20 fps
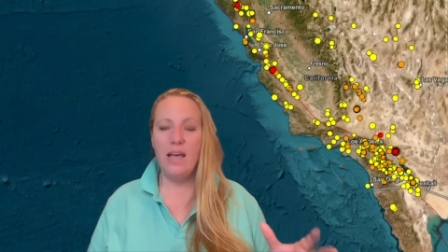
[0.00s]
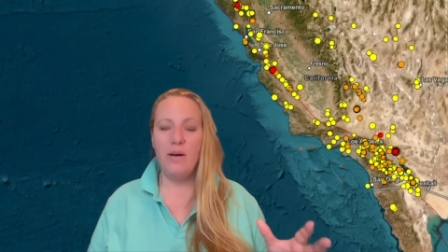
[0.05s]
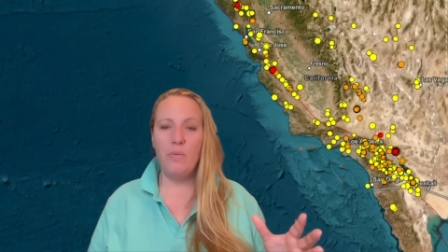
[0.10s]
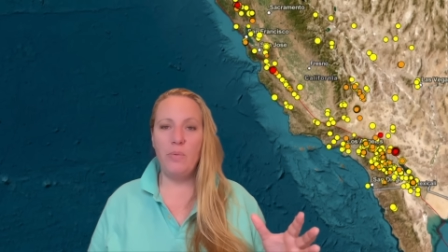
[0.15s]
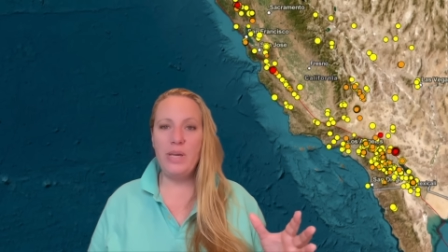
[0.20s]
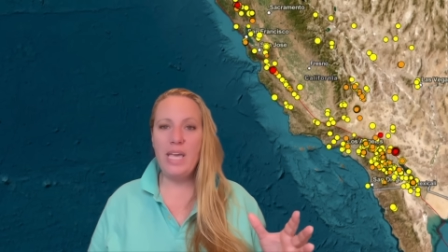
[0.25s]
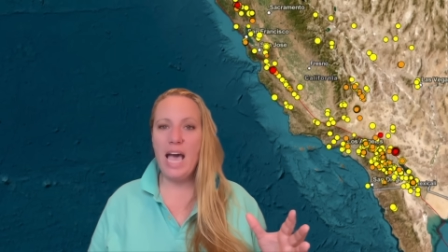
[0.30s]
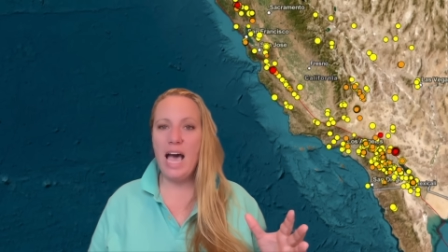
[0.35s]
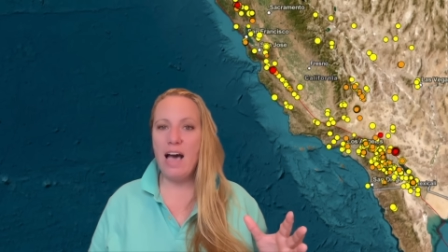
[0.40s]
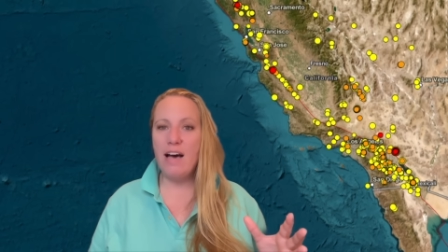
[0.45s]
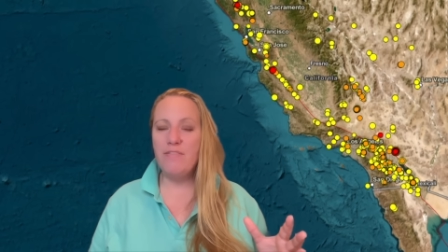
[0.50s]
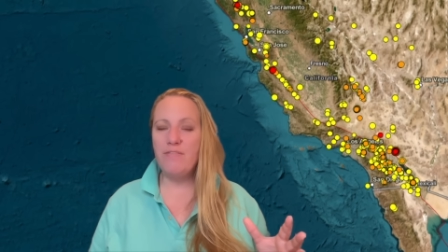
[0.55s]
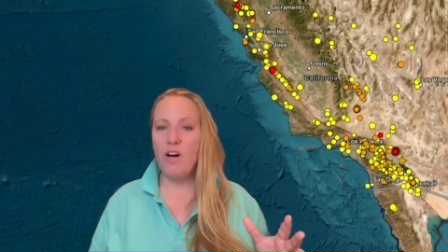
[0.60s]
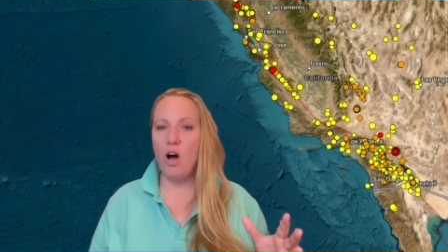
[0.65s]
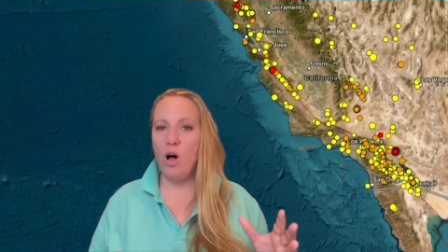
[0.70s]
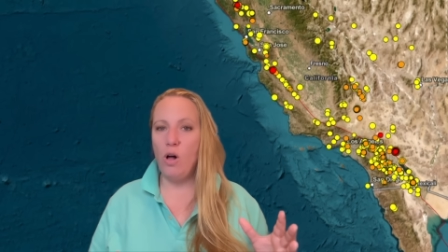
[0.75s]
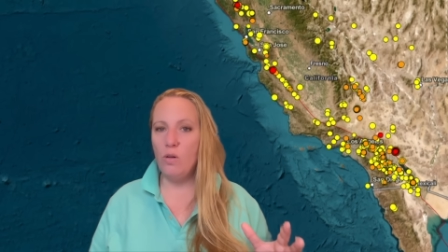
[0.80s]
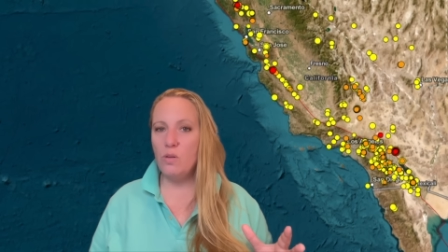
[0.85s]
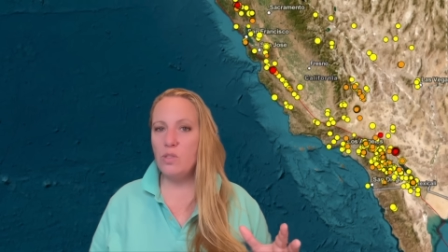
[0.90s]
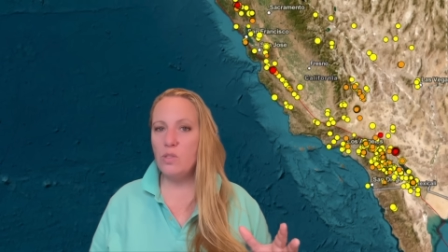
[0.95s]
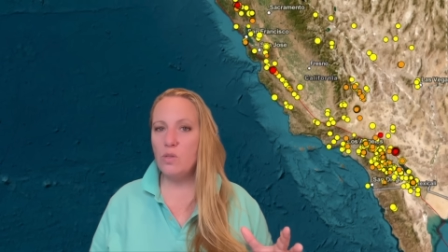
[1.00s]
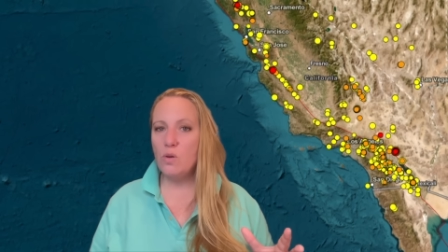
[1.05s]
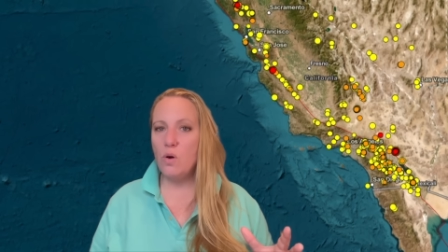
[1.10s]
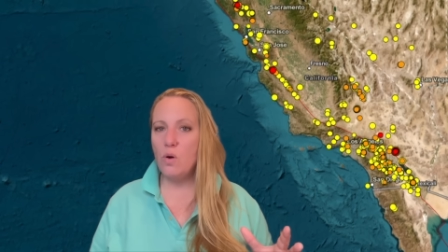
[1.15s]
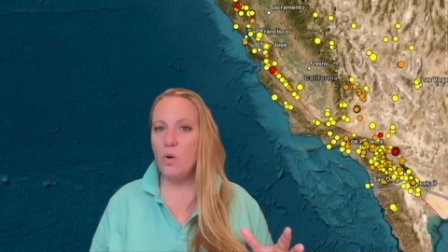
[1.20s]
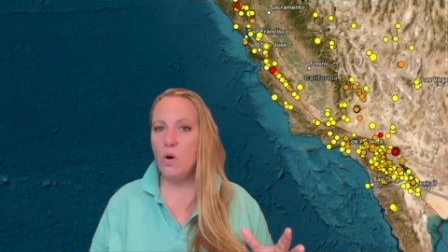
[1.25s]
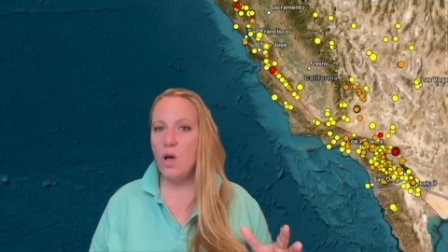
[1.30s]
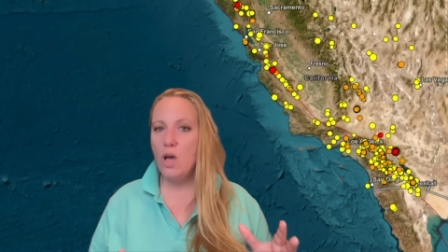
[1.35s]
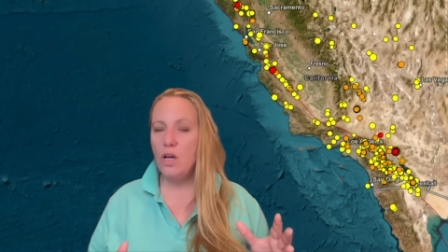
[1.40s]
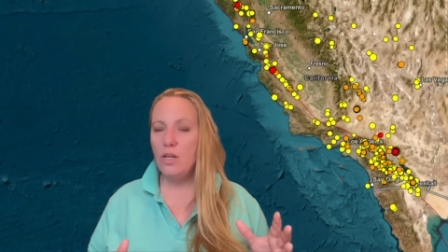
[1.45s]
We have
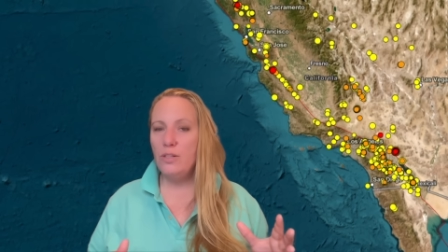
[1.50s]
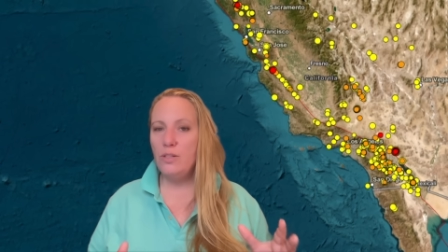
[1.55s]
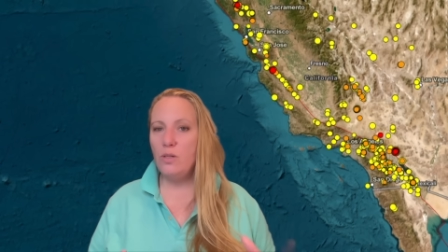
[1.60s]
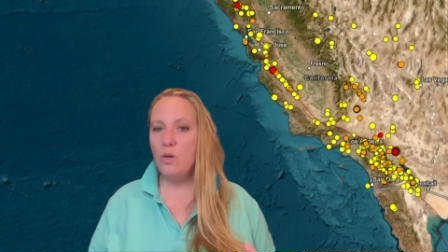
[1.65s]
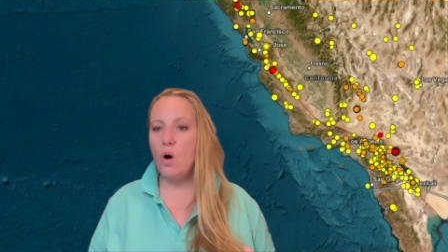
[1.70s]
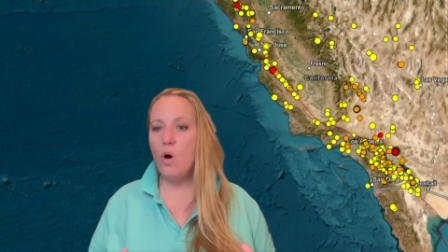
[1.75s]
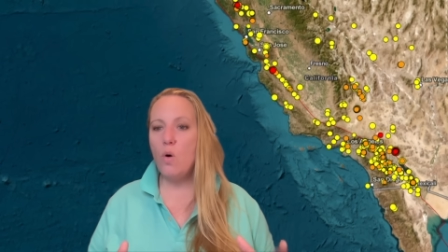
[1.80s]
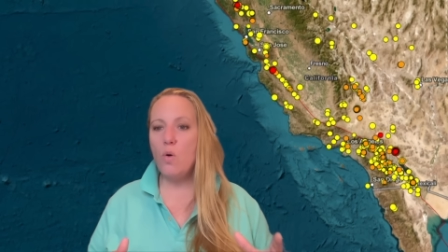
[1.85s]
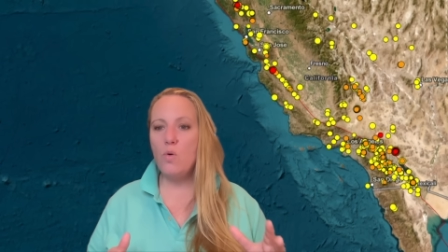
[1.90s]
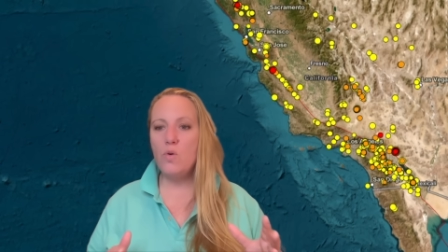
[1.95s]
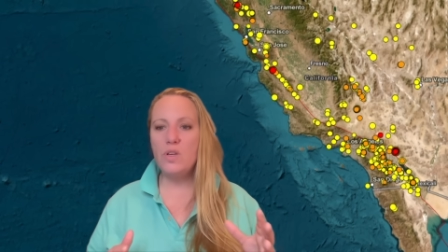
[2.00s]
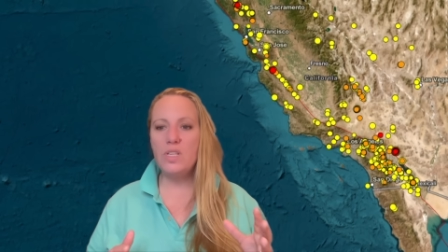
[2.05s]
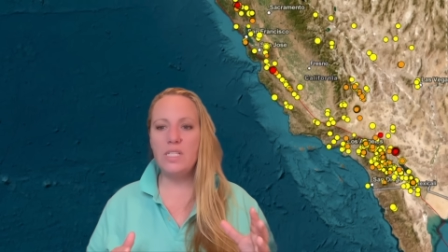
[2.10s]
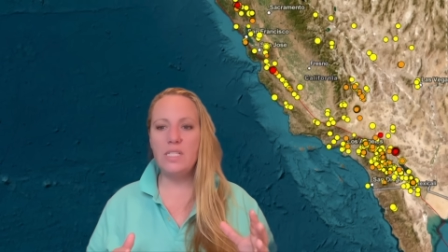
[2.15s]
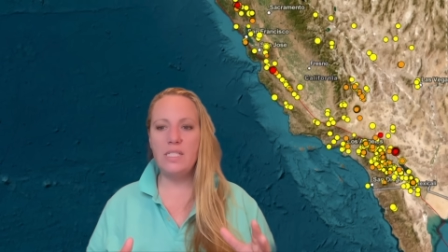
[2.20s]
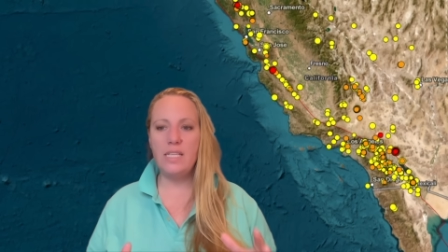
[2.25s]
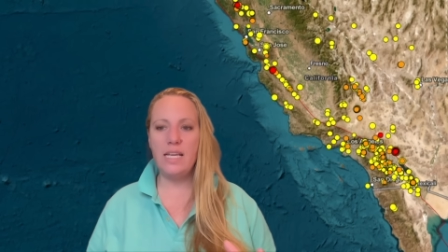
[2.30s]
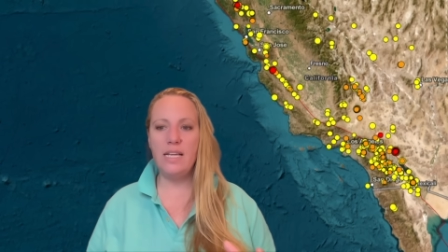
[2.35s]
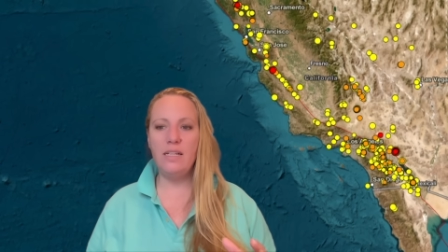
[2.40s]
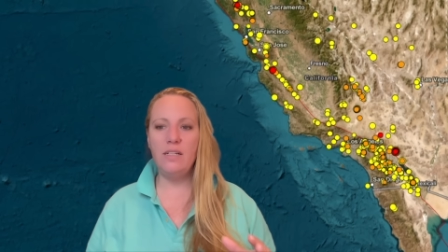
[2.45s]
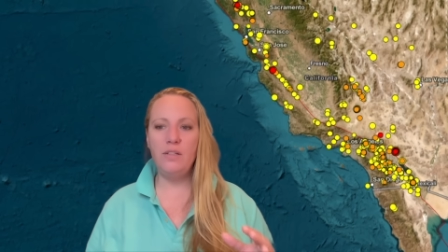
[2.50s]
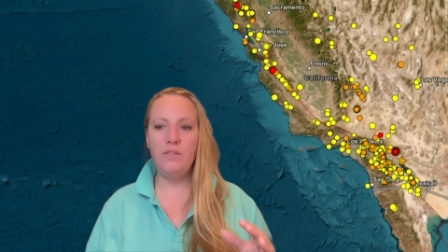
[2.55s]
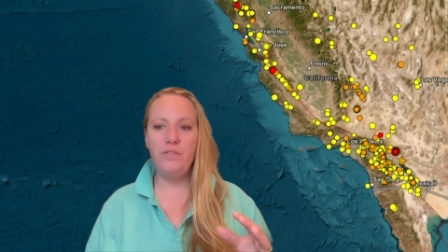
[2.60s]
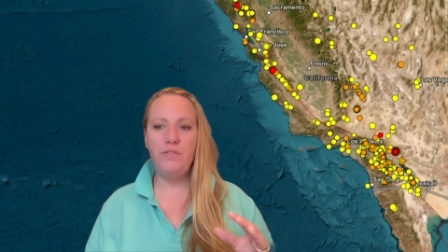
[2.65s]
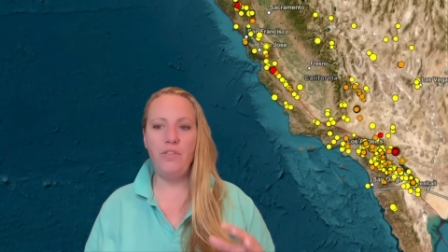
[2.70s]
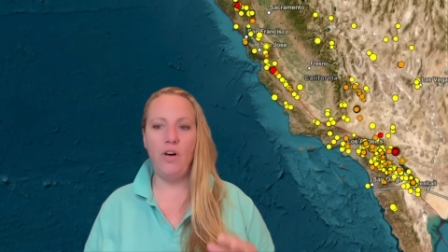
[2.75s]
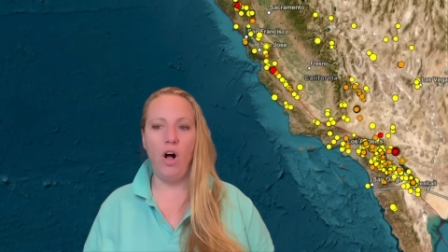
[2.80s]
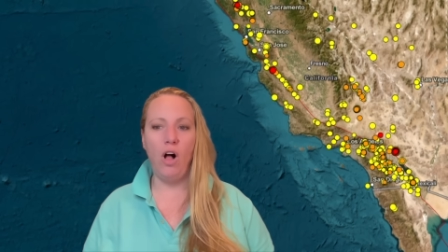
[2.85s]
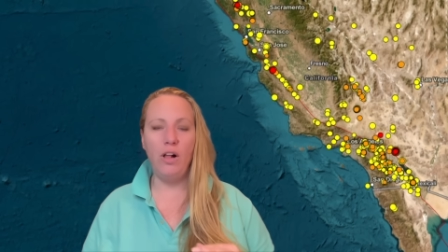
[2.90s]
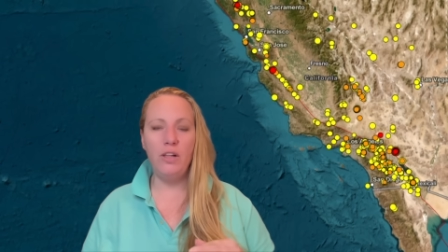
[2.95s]
also no single
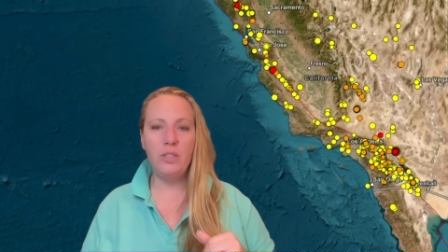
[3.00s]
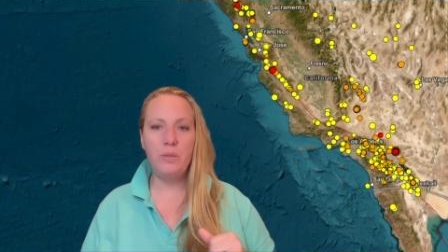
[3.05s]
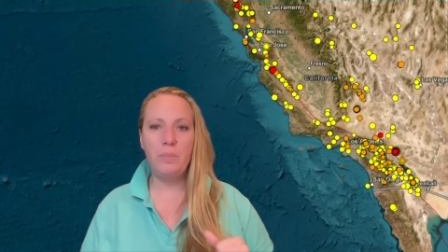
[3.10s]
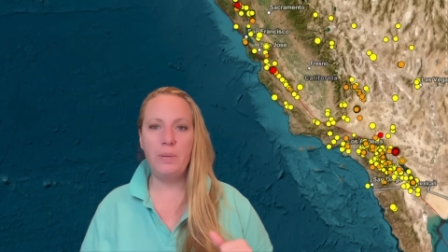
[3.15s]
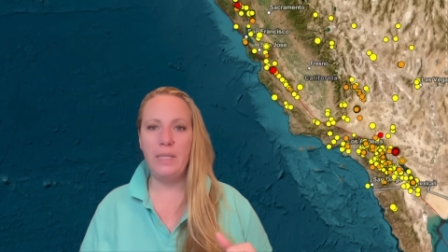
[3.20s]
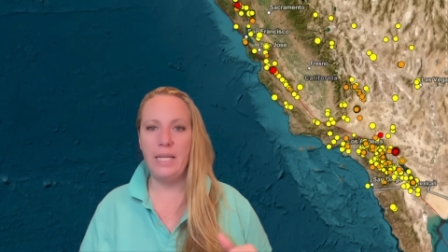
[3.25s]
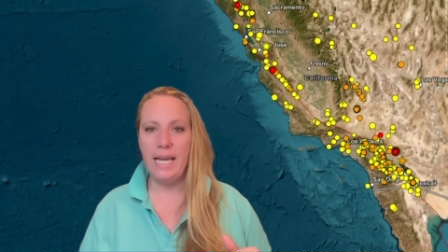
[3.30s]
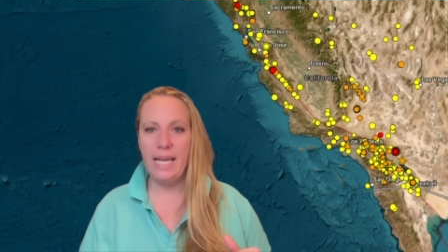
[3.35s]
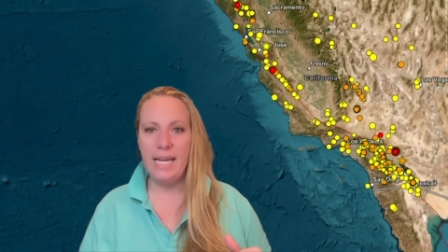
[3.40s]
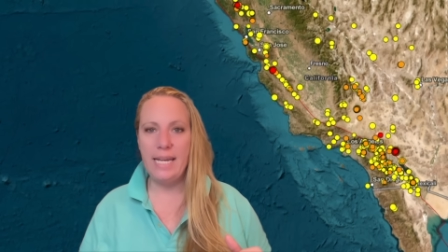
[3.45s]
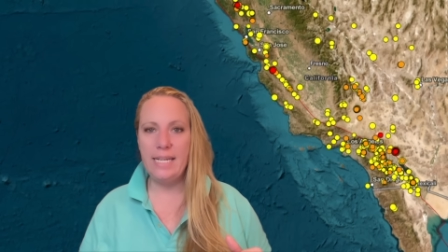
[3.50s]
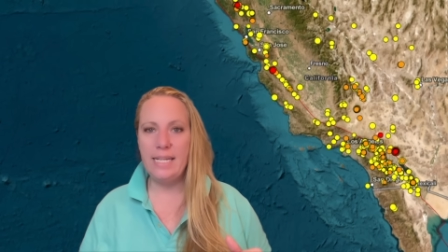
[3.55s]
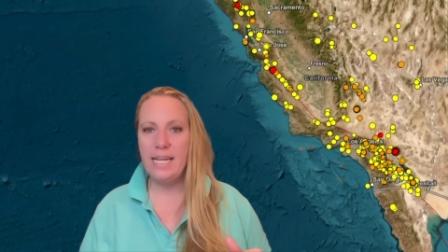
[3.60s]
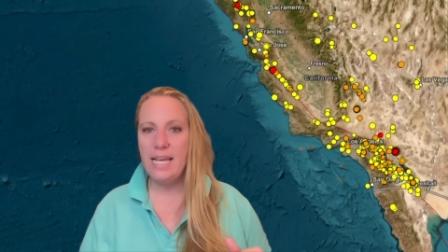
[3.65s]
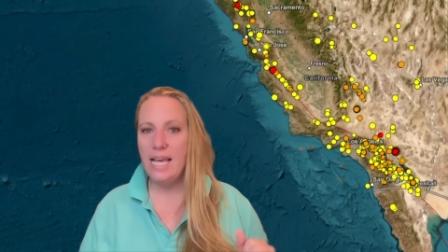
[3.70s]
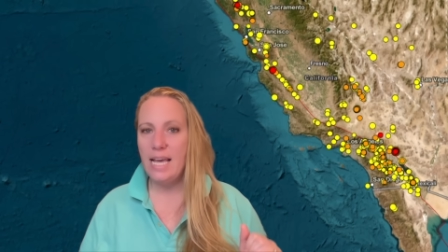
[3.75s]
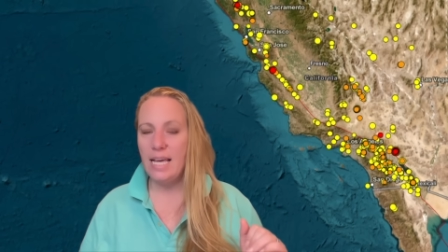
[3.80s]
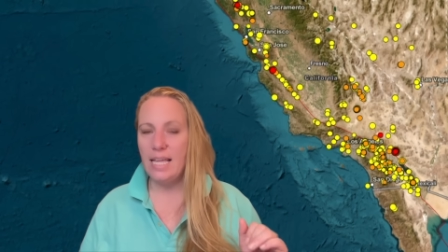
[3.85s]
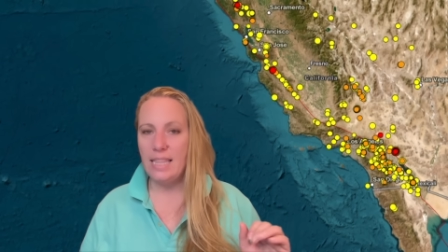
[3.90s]
fault plane